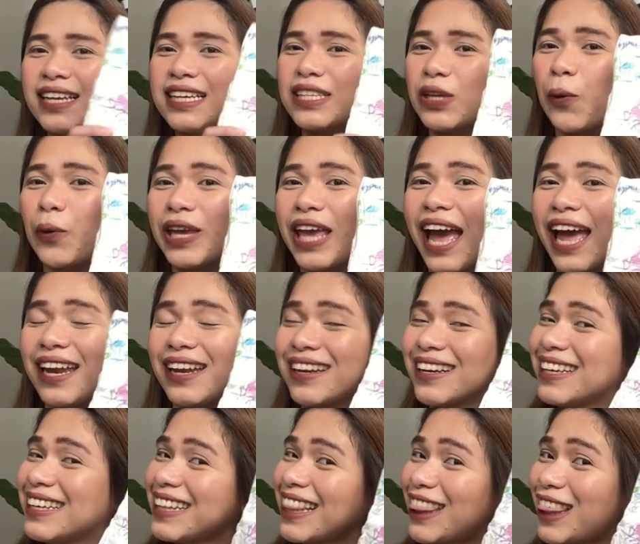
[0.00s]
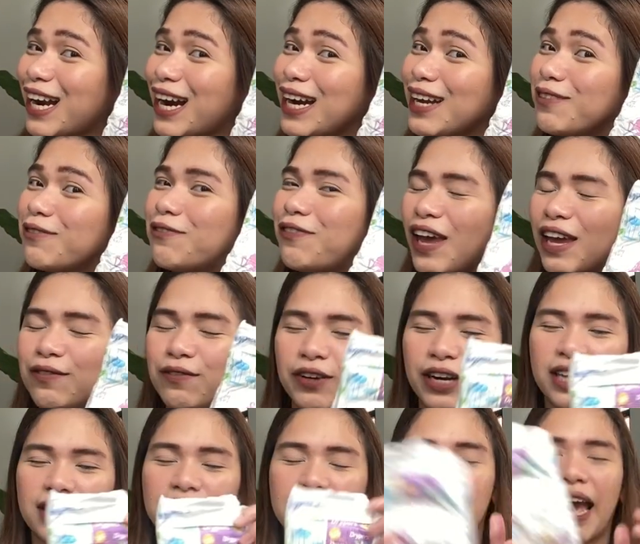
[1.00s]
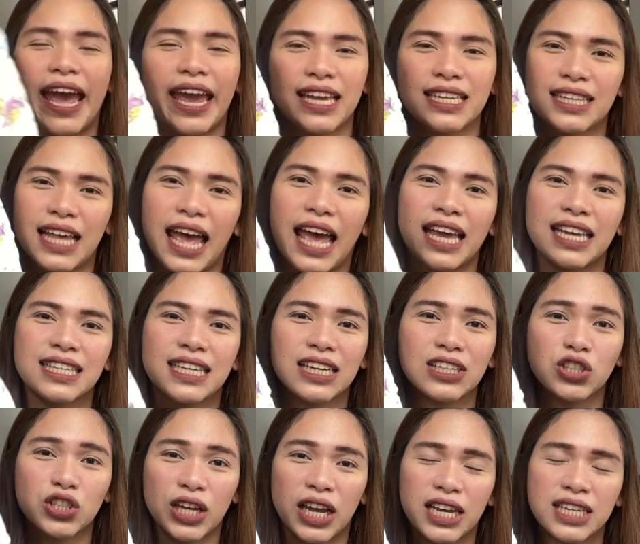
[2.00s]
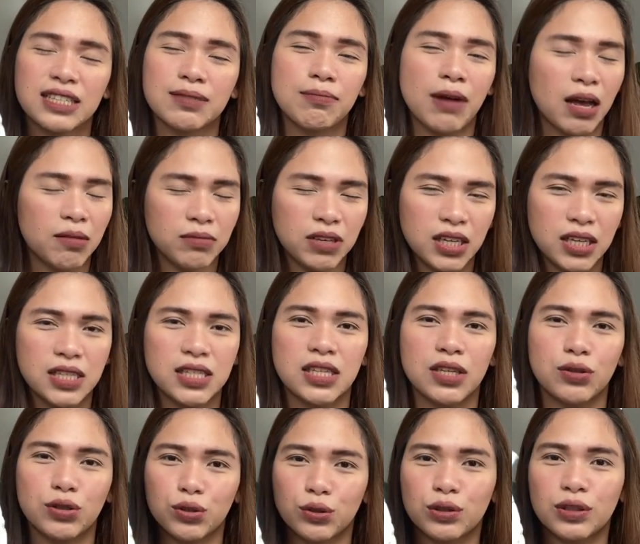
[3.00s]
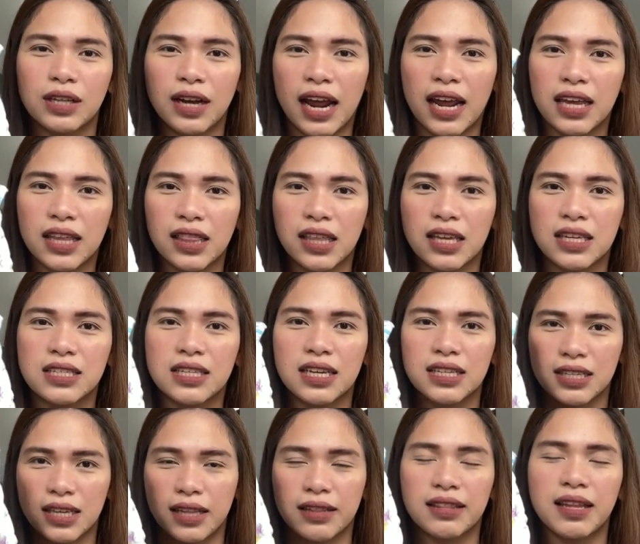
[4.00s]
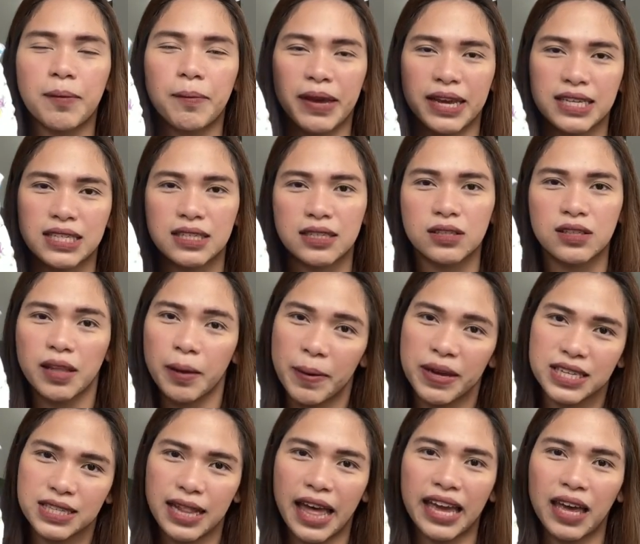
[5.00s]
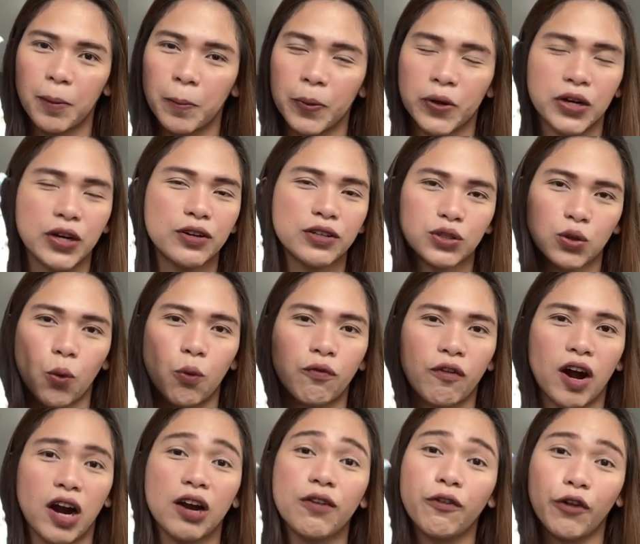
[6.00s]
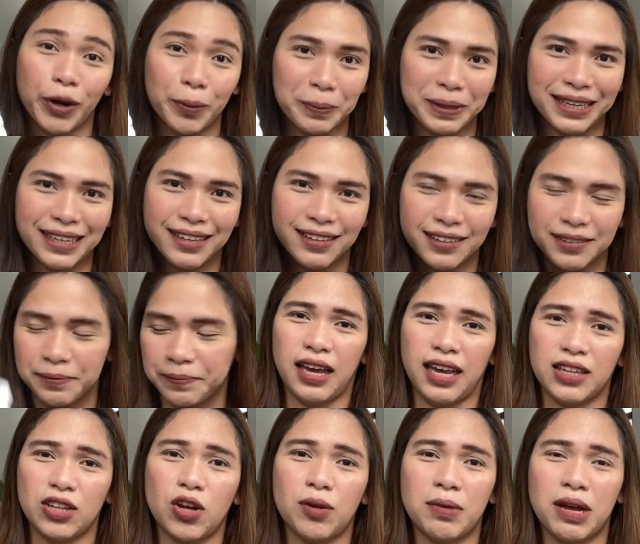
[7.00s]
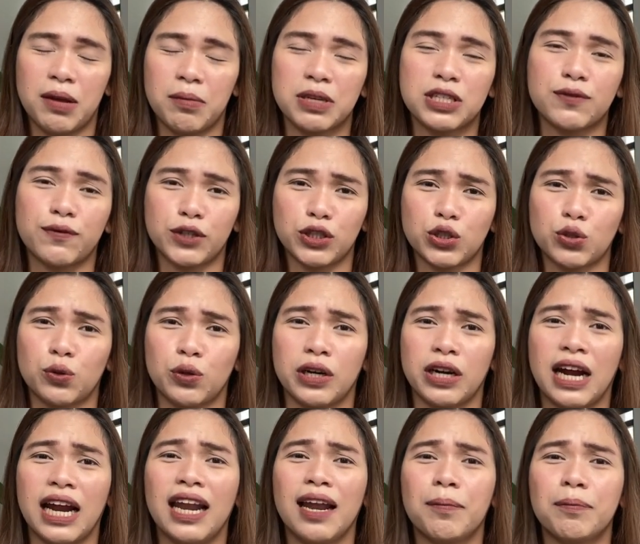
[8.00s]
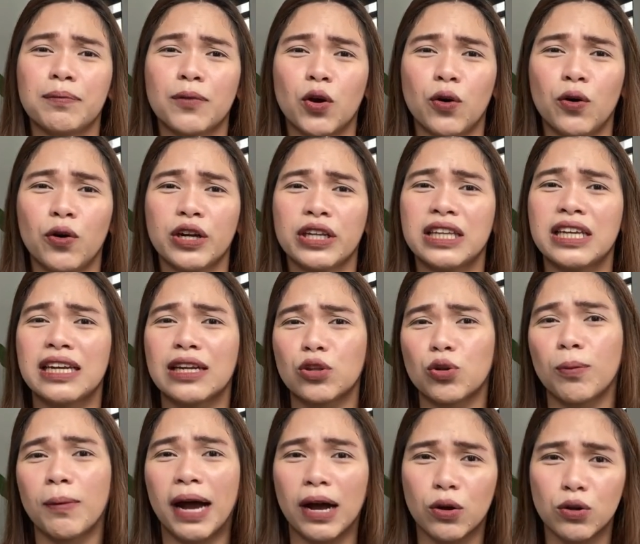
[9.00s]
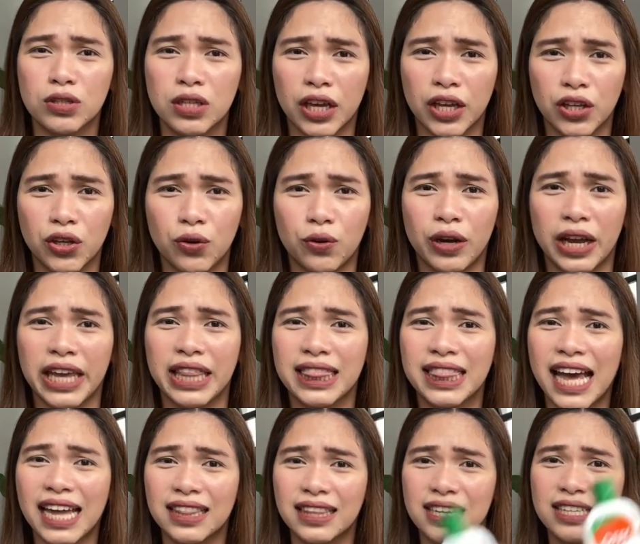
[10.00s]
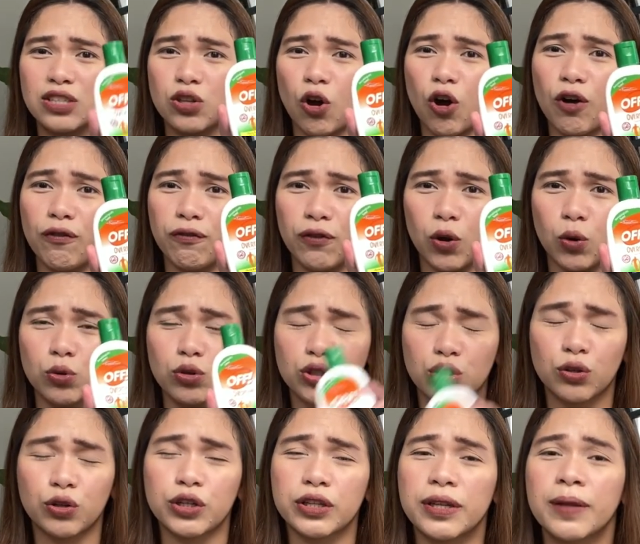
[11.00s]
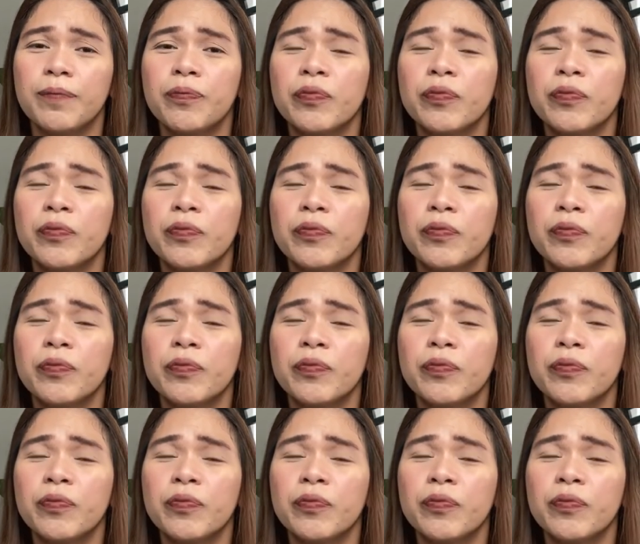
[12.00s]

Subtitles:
So, yan. Third favorite, guys. I suggest, mommies, you should try this. As in, the best. The best diaper so far for me. Ito, mamis, for sure, alam ko, hindi na to bago sa inyo. And that is off lotion.